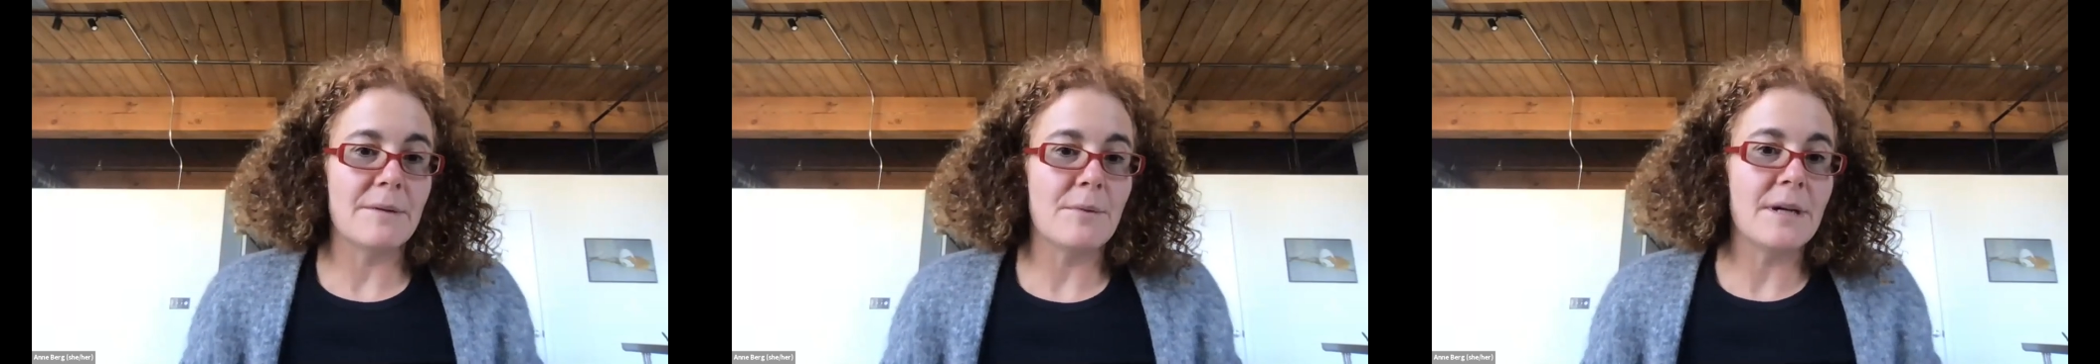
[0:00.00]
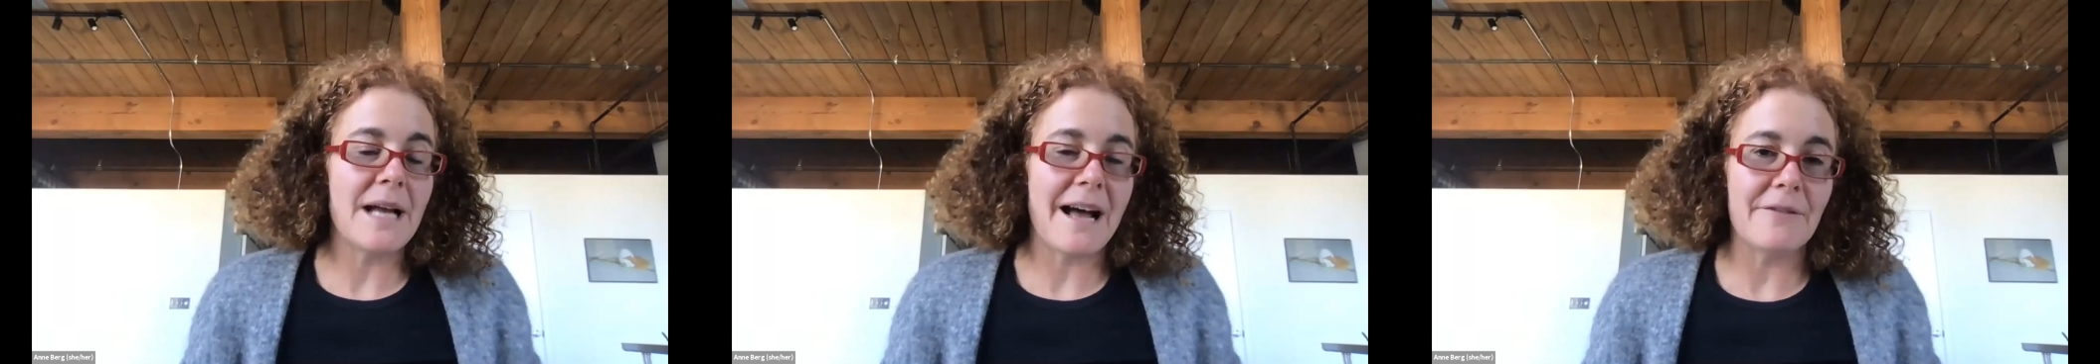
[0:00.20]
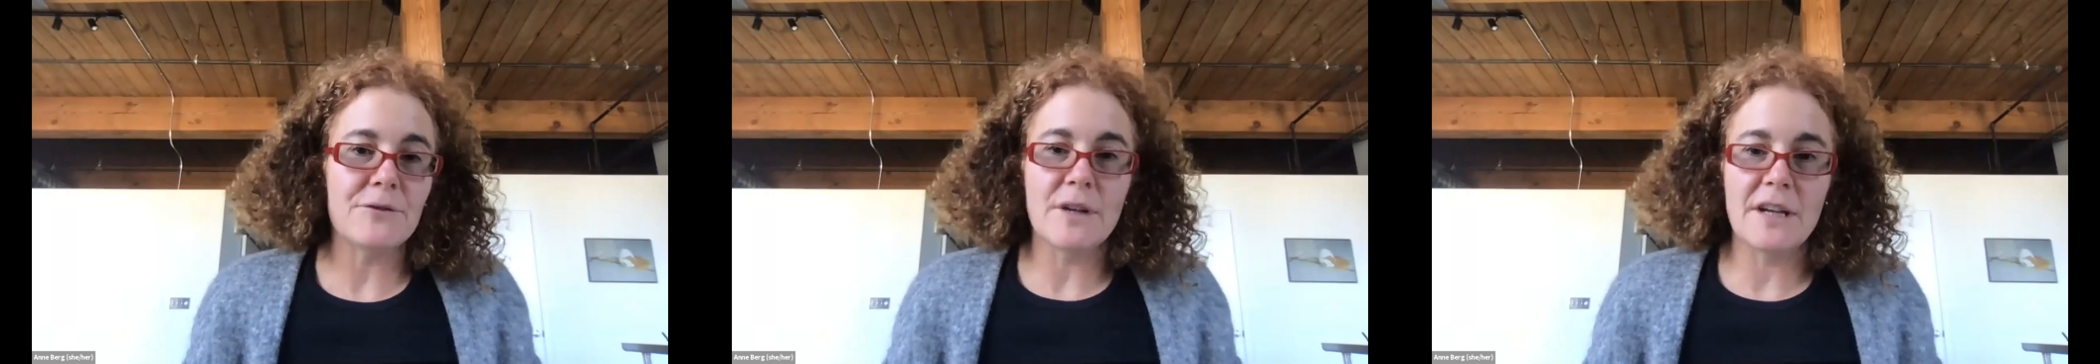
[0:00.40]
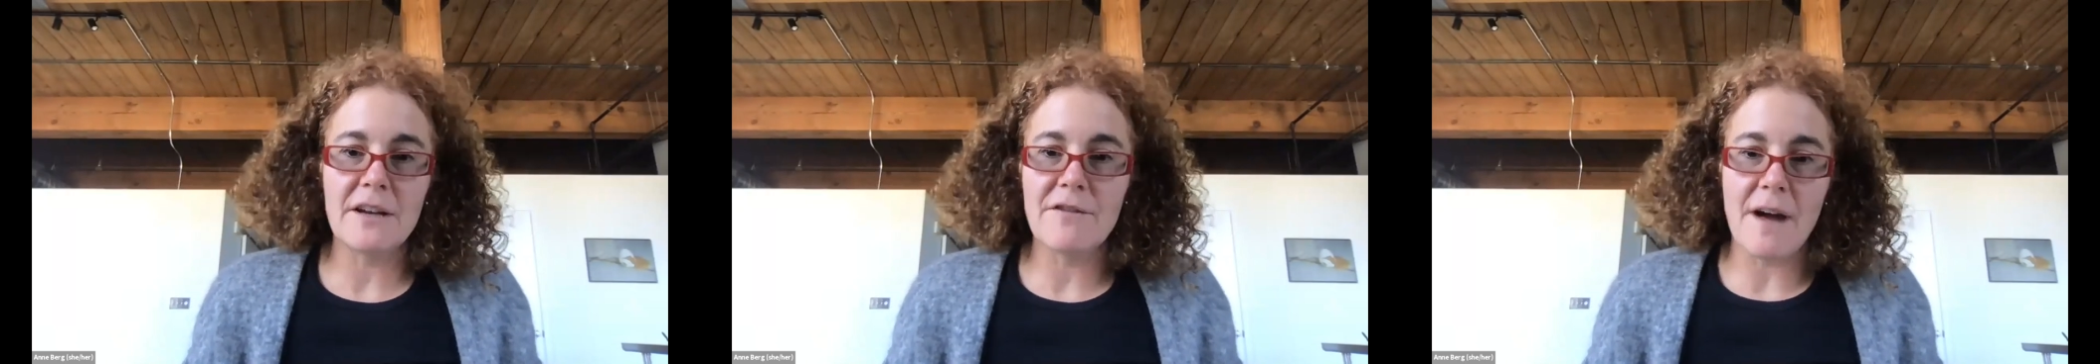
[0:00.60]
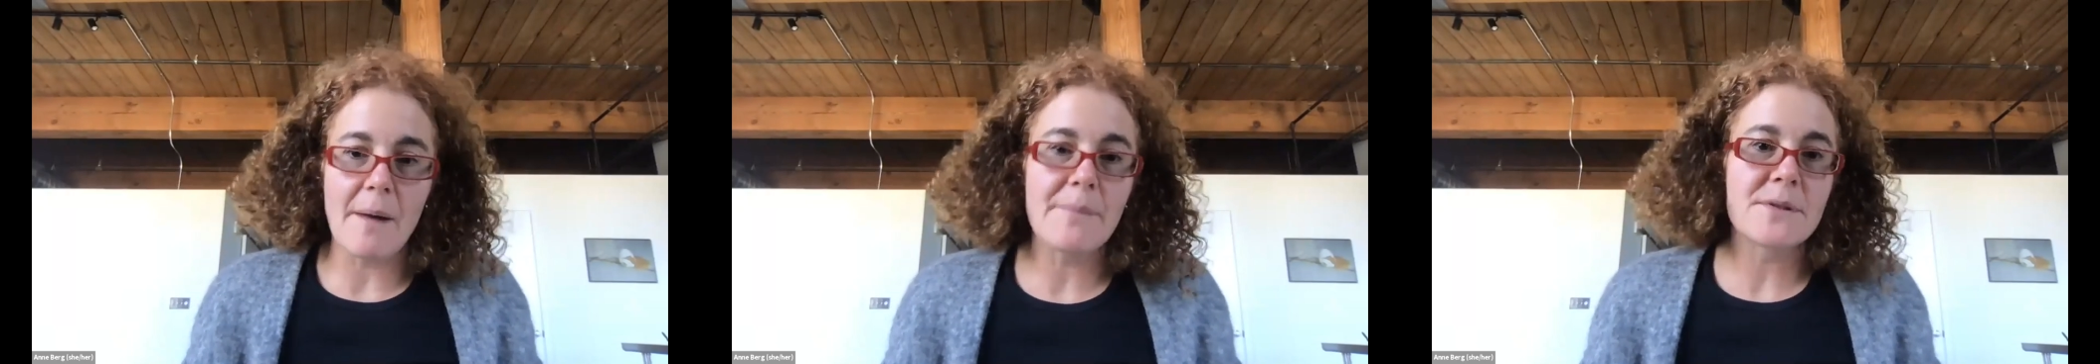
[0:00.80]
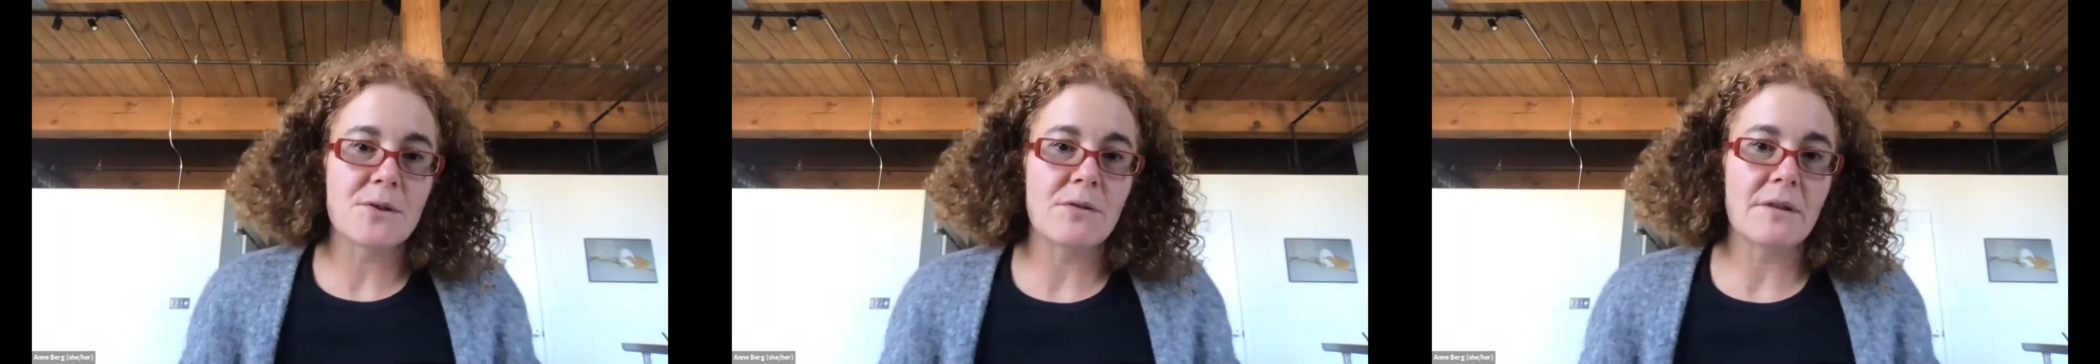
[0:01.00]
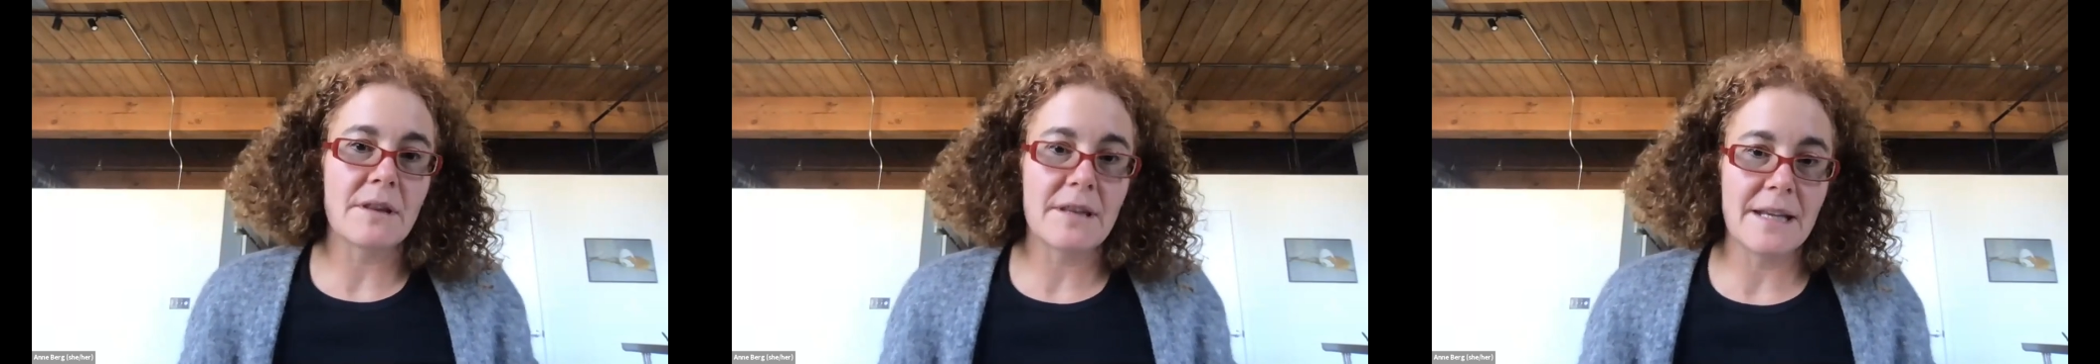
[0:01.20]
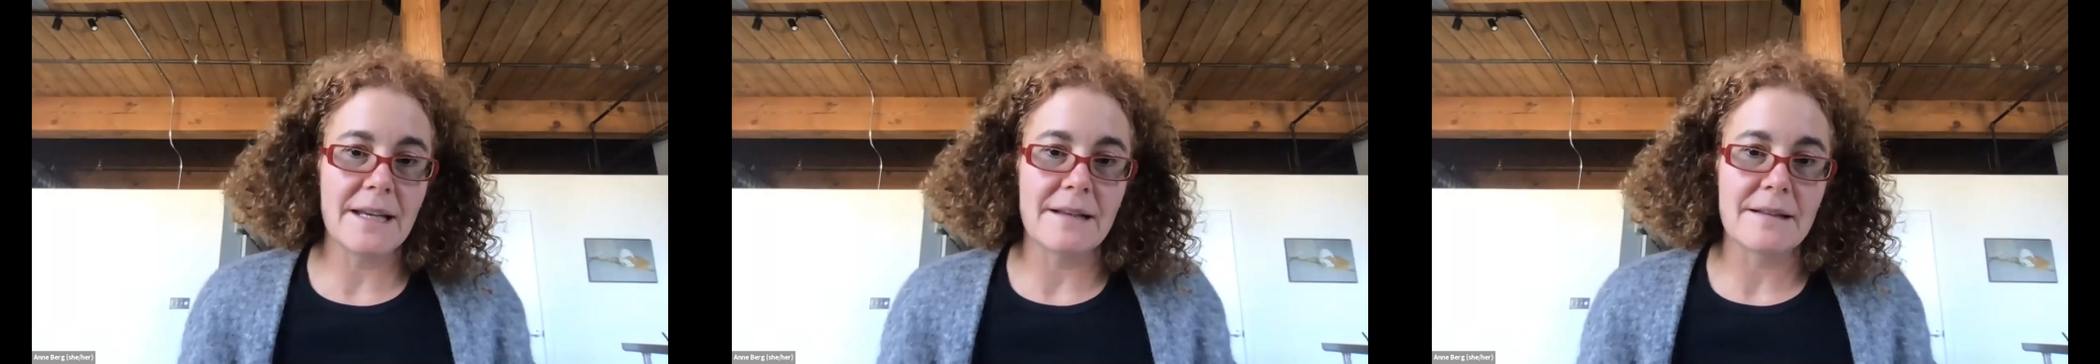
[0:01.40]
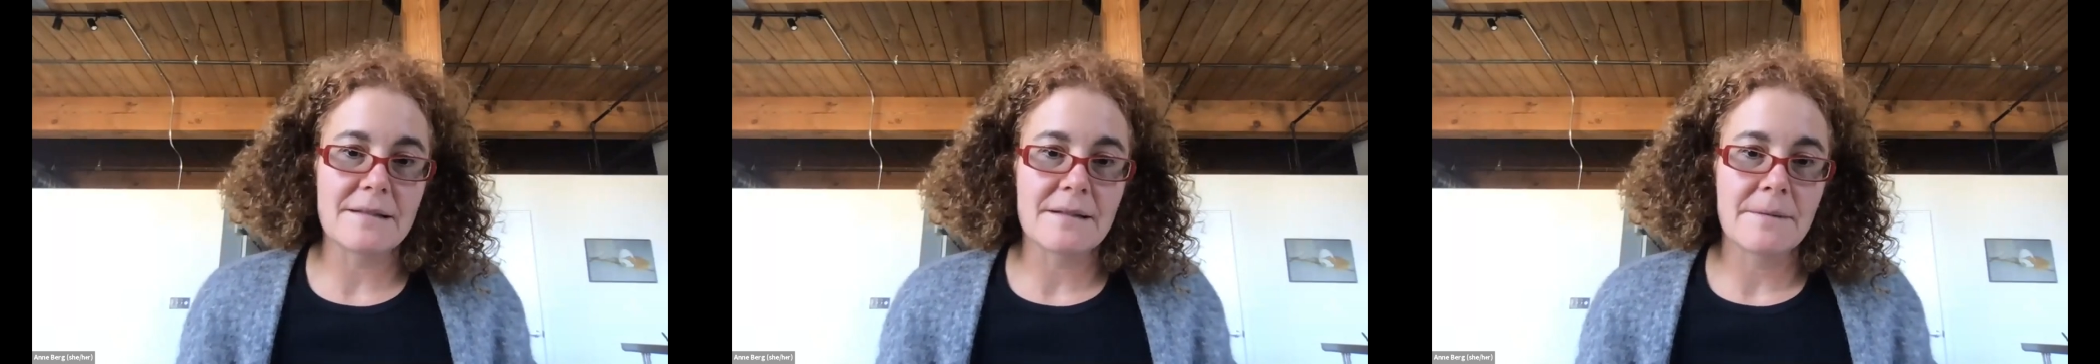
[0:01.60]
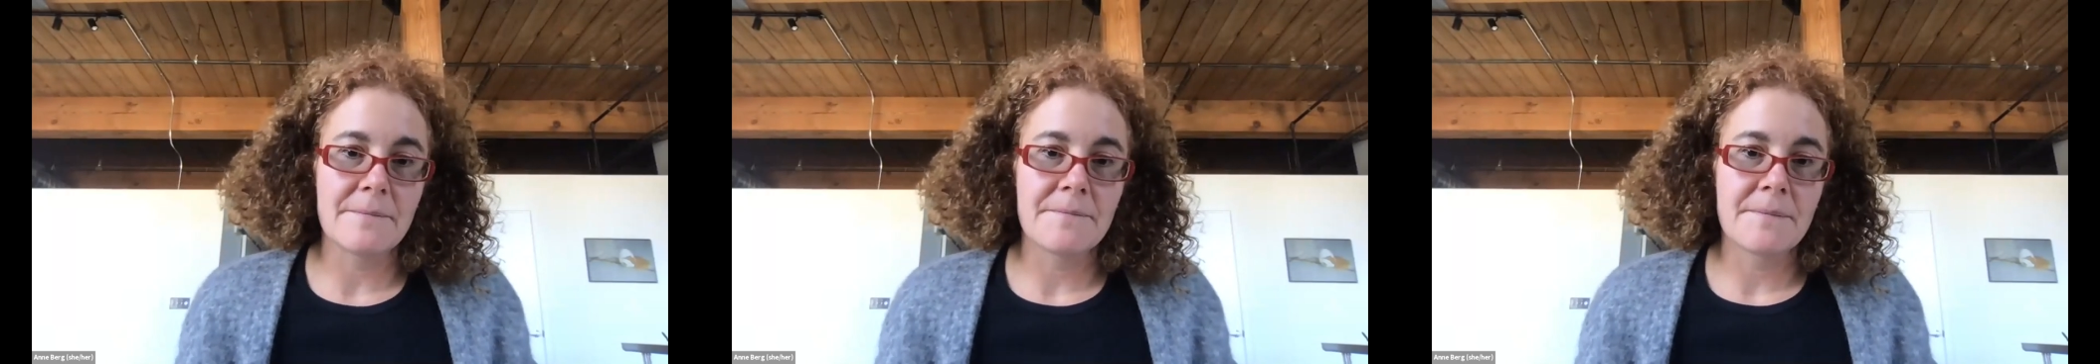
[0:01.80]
will have to give up certain things.